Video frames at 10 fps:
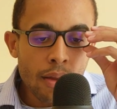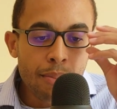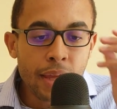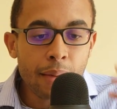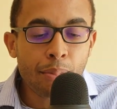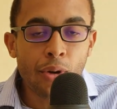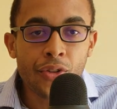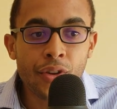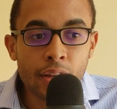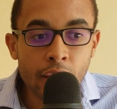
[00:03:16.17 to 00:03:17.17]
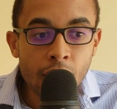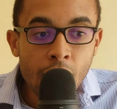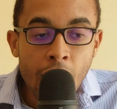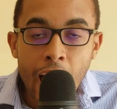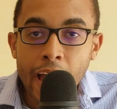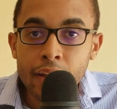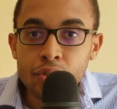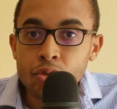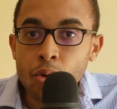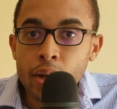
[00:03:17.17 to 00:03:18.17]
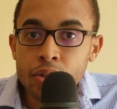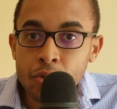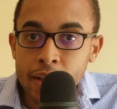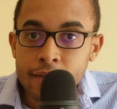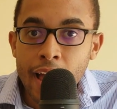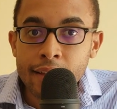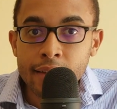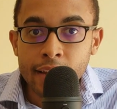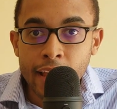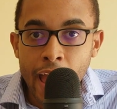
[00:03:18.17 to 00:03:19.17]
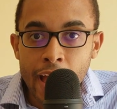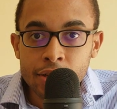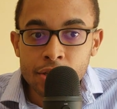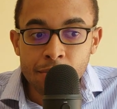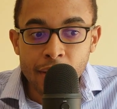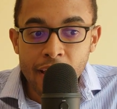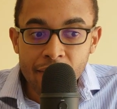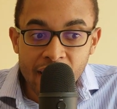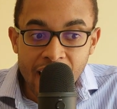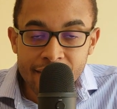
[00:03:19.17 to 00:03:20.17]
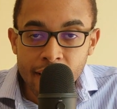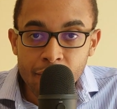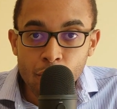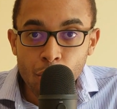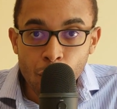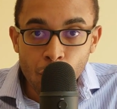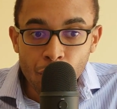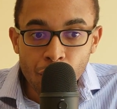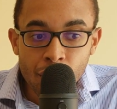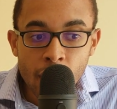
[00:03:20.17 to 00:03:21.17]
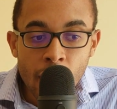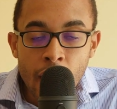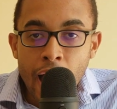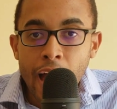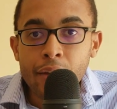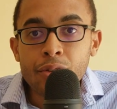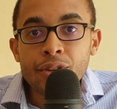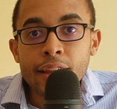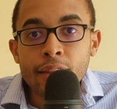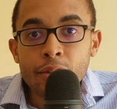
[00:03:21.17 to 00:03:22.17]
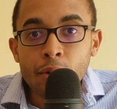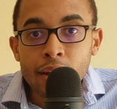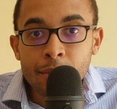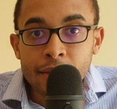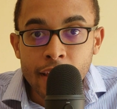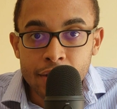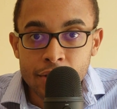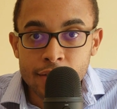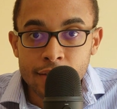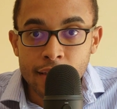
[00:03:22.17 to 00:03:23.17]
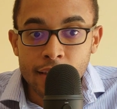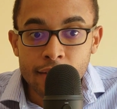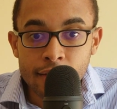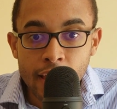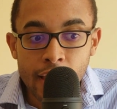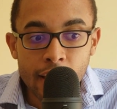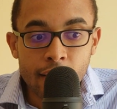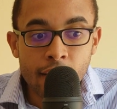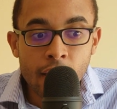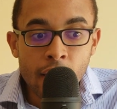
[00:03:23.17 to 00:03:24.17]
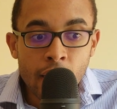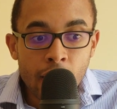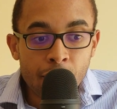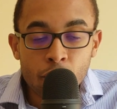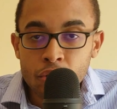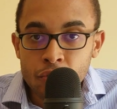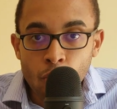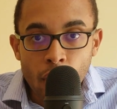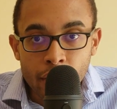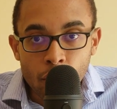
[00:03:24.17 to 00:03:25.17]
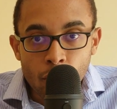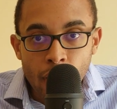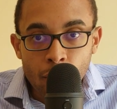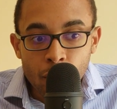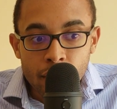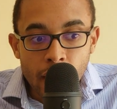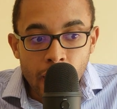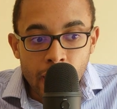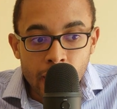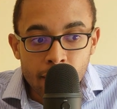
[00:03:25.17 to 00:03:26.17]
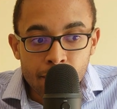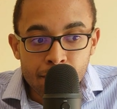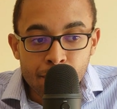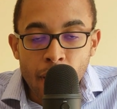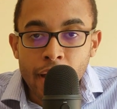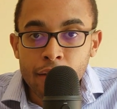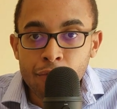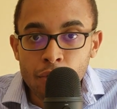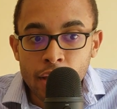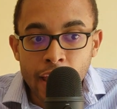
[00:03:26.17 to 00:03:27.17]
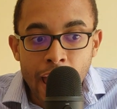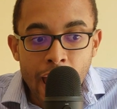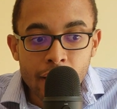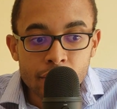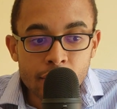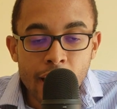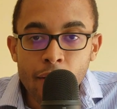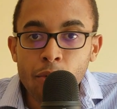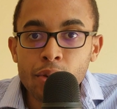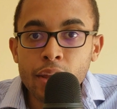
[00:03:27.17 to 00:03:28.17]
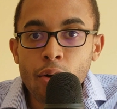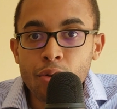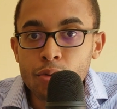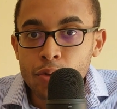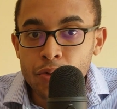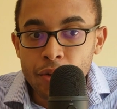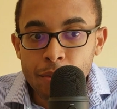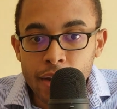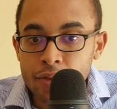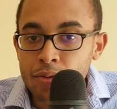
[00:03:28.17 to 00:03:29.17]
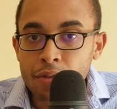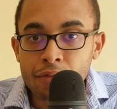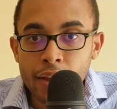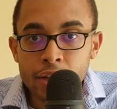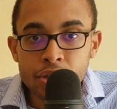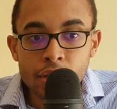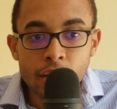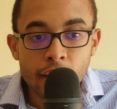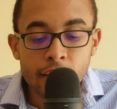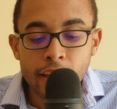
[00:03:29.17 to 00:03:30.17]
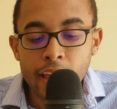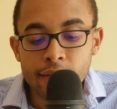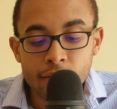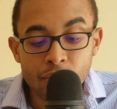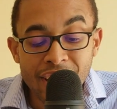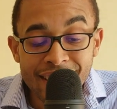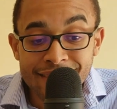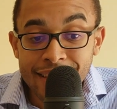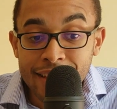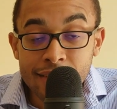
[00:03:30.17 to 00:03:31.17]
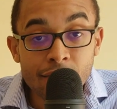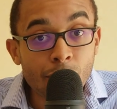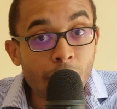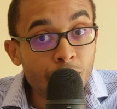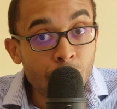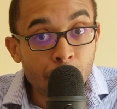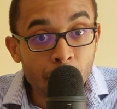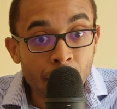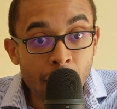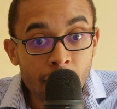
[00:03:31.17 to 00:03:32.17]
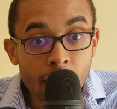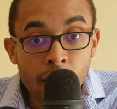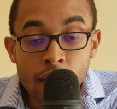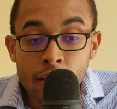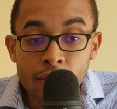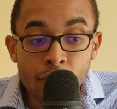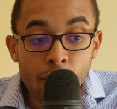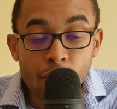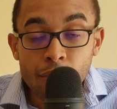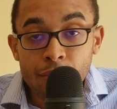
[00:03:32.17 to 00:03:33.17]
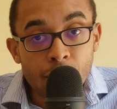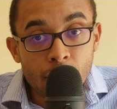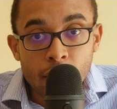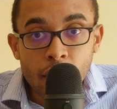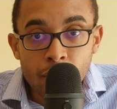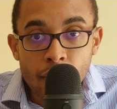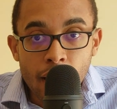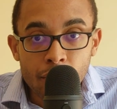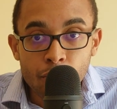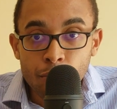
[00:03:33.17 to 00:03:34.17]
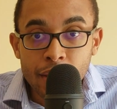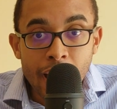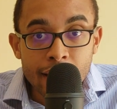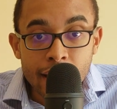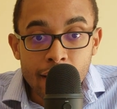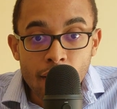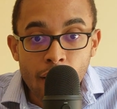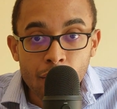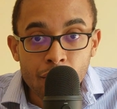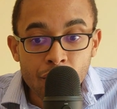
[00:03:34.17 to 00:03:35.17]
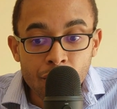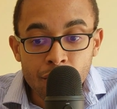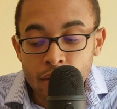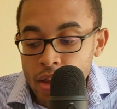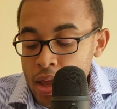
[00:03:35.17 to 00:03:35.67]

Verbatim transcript: Me personally, I enjoy transacting in cash, but as I've grown older, I understand that there are limitations to this. And if you're just walking around with a pocket full of cash, not only are you losing money to inflation, in the case of the United States, it's around 2%. So $100 will be $98 soon.